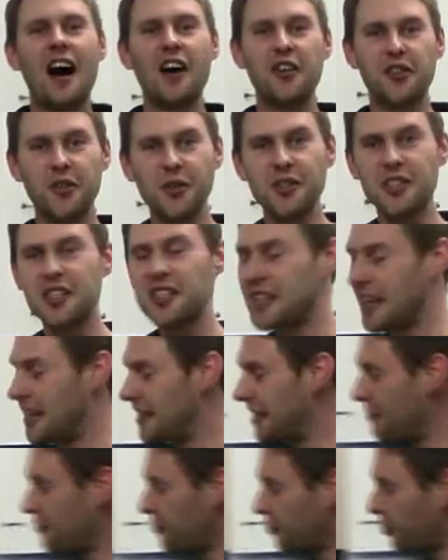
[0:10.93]
I thought
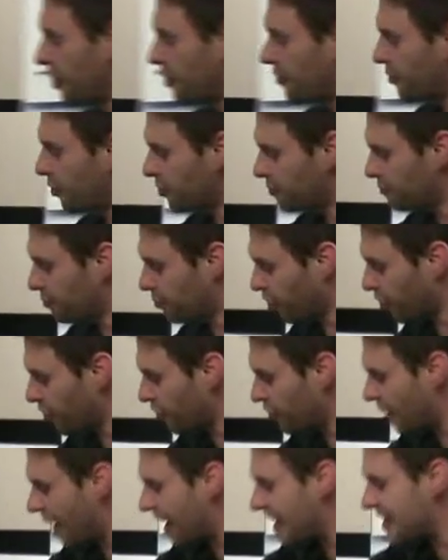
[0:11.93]
today that we would
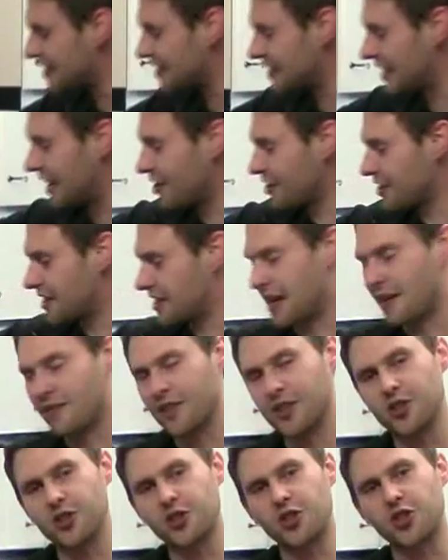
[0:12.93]
brew a
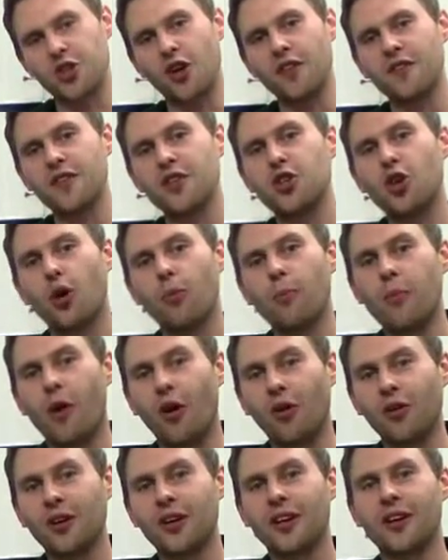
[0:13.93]
Cellar7 Sauvignon
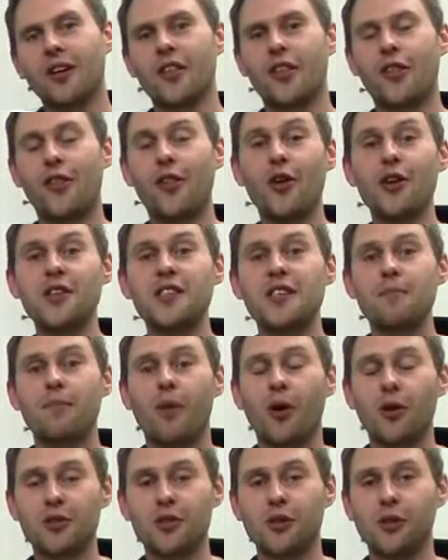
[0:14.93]
Blanc 30
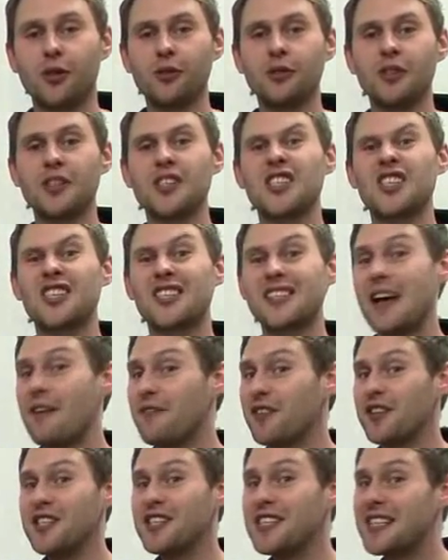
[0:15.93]
bottle
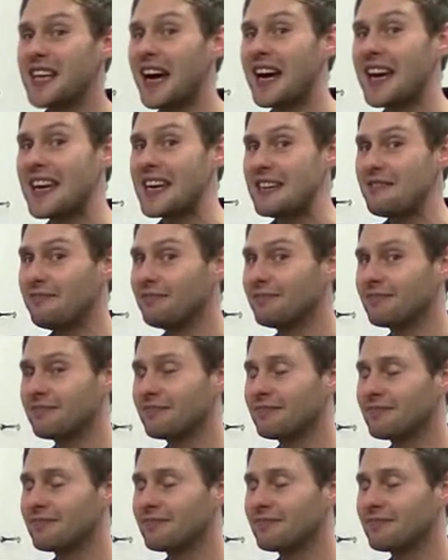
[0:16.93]
7-day,